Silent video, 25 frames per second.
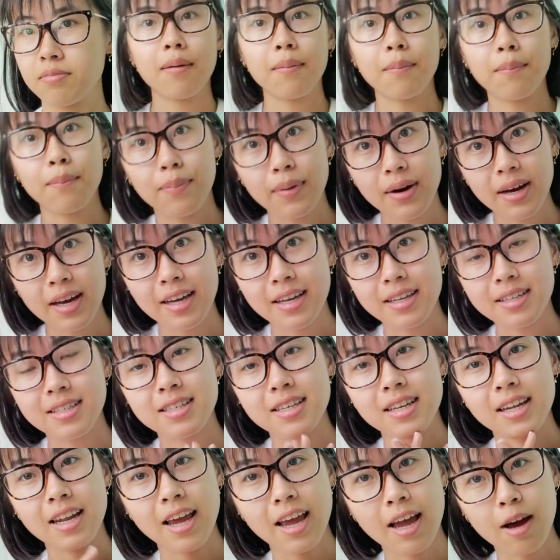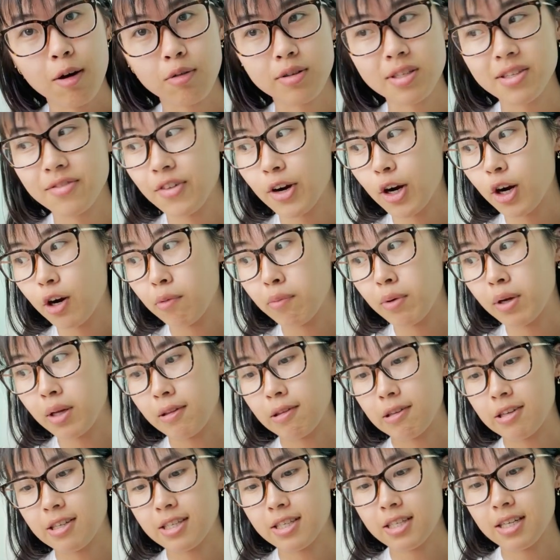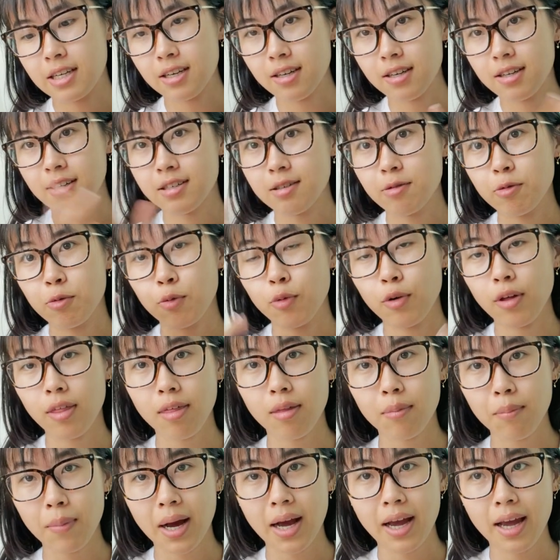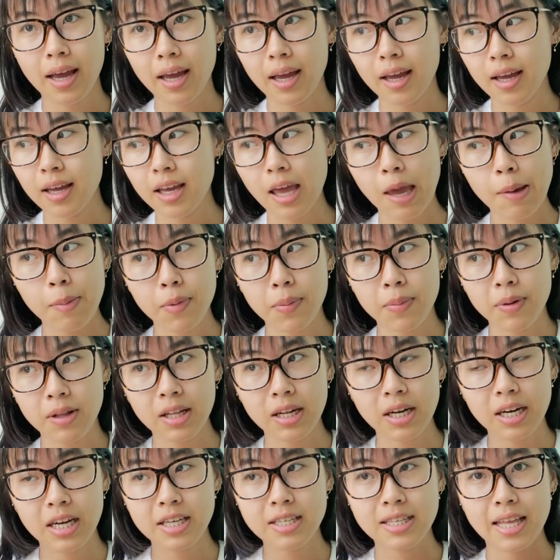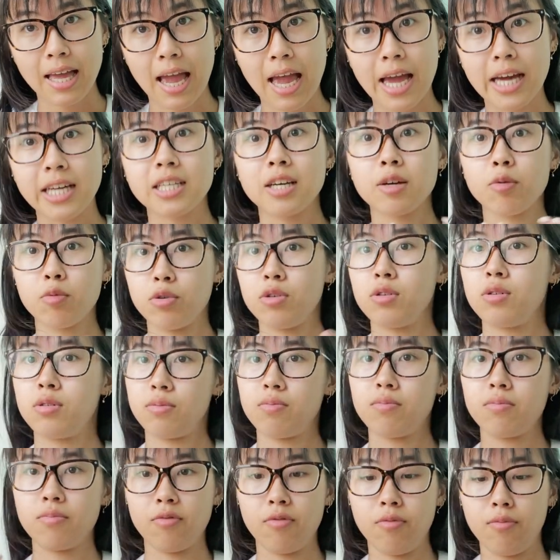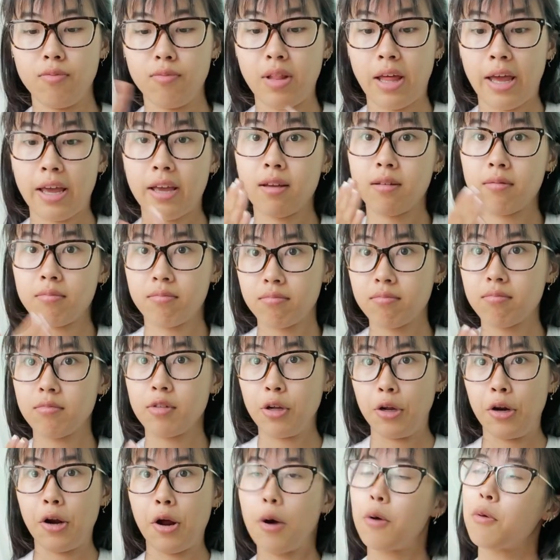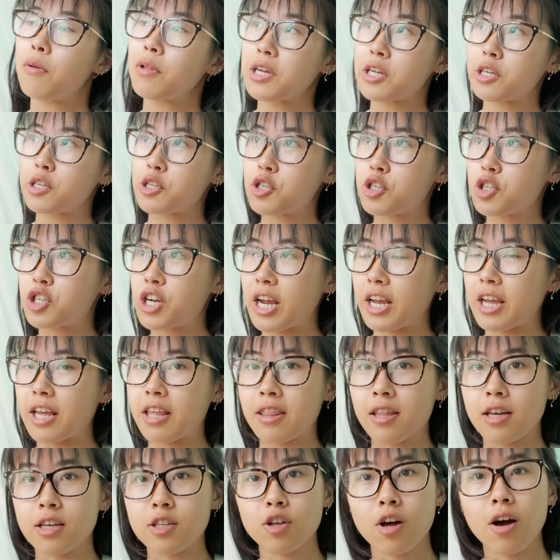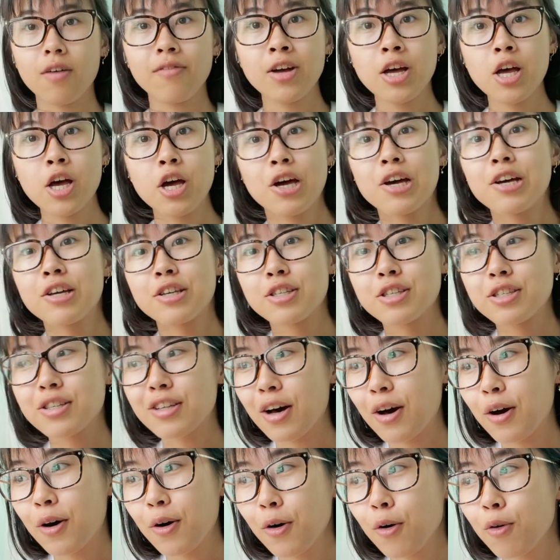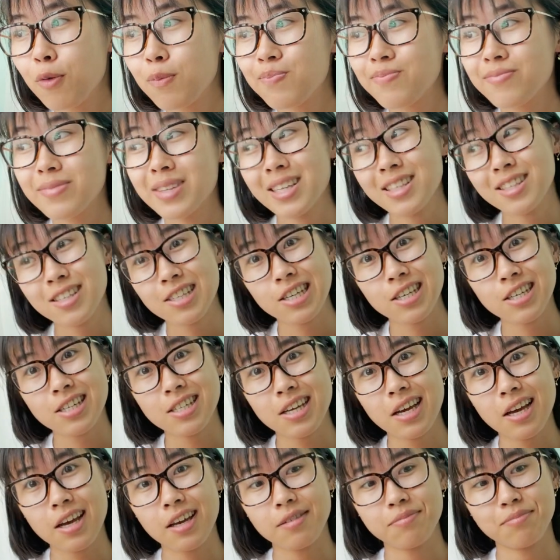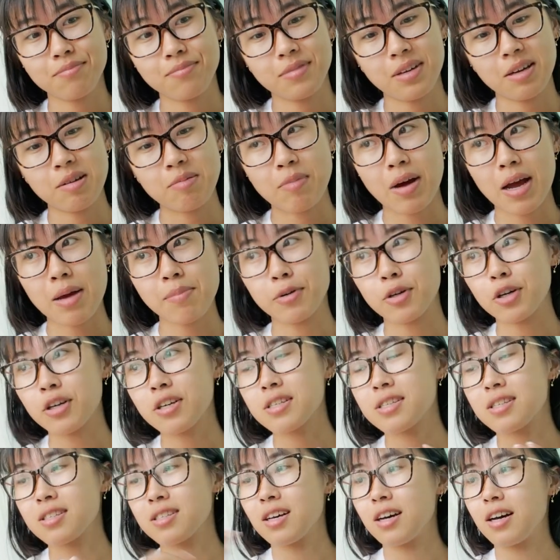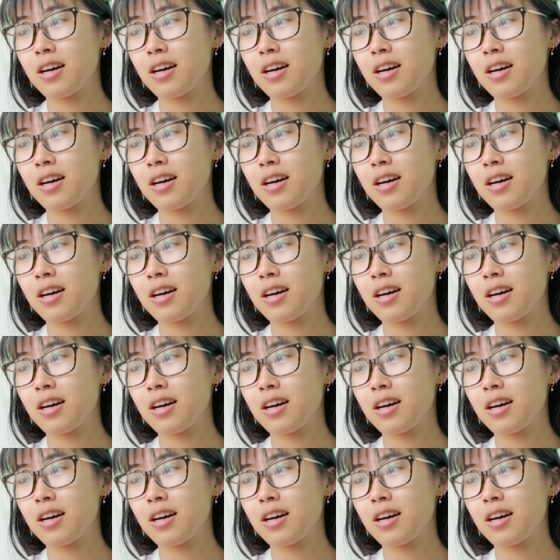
But today I was very realistic with my capabilities and I was like, you know, like just checking things off. So it's a good day in my books.